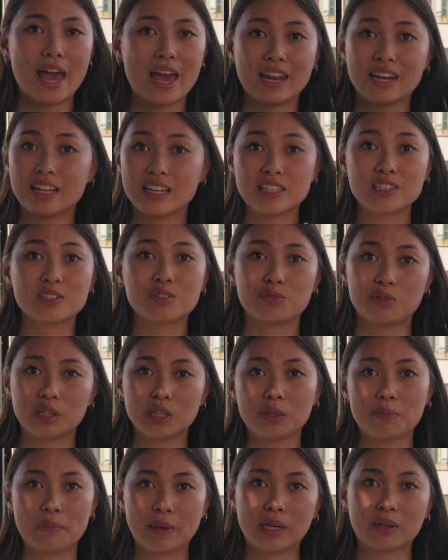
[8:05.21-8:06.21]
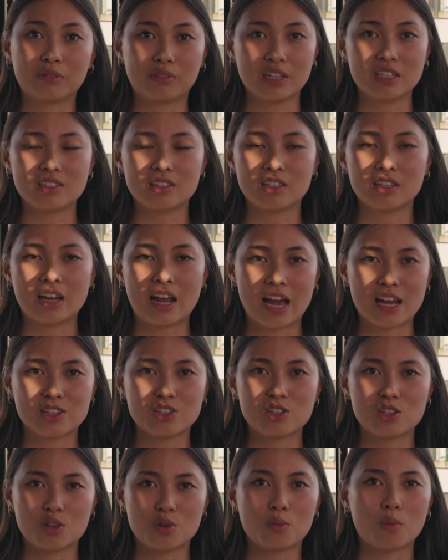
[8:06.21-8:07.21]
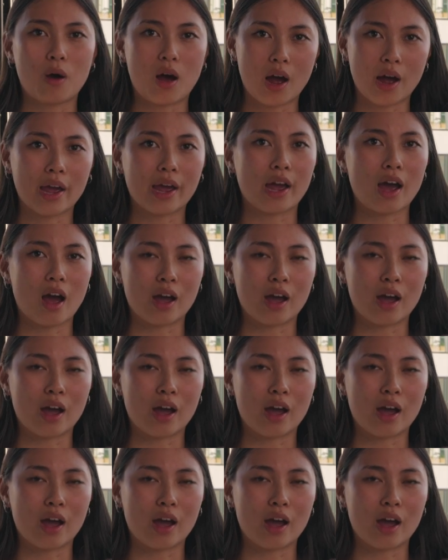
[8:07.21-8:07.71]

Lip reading: and it's a really big reason as to why